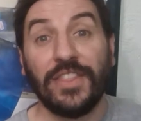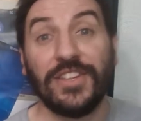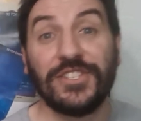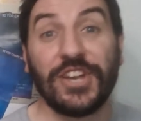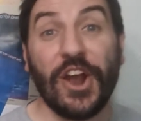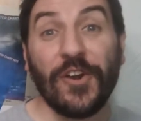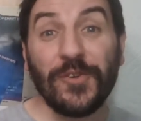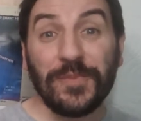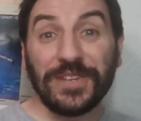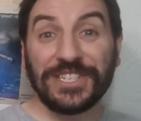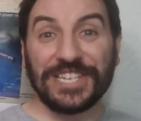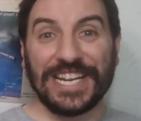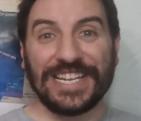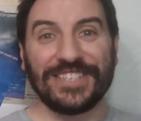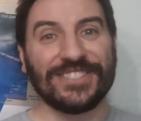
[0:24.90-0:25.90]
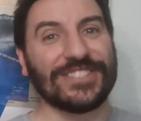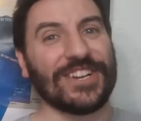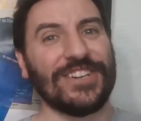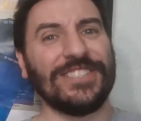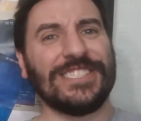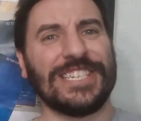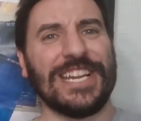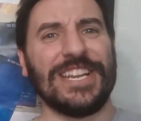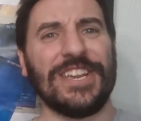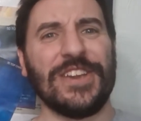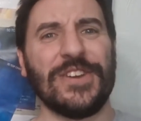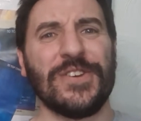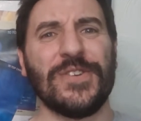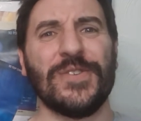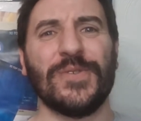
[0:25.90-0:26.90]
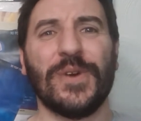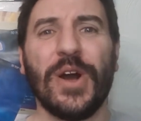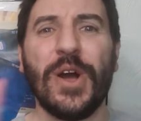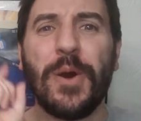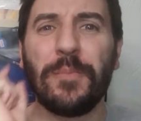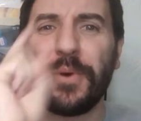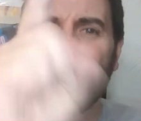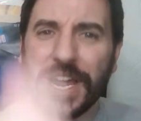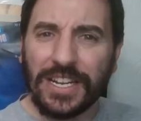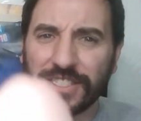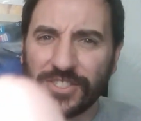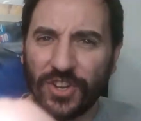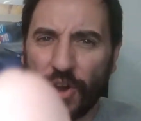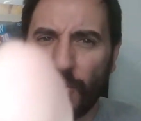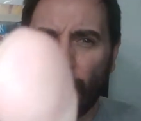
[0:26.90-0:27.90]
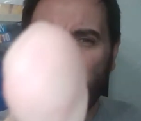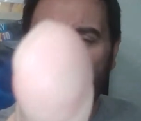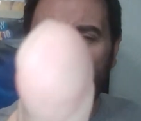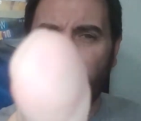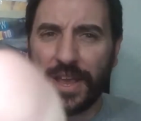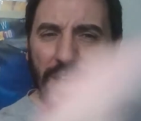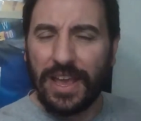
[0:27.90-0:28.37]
the terrible jingles continue, but that is not why we're